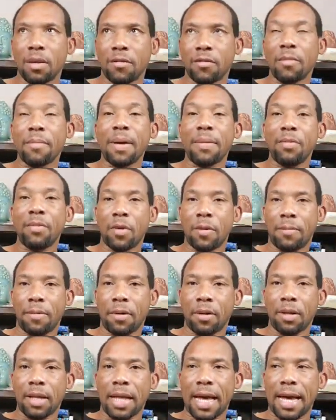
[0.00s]

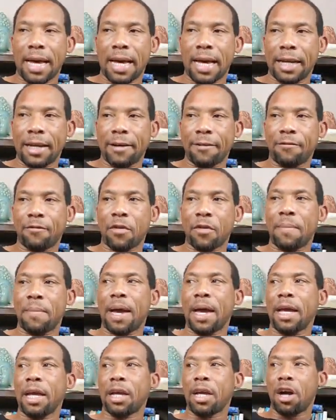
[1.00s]
mutable, and for
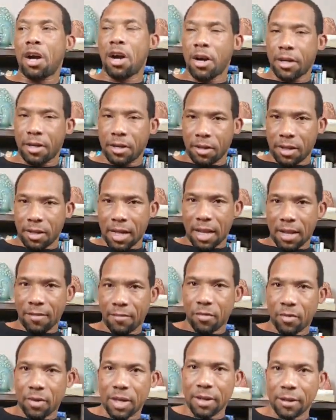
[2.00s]
my cardinal I'll
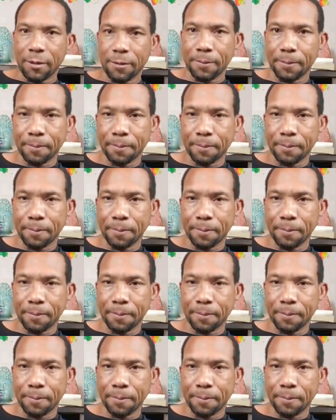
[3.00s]
have 1.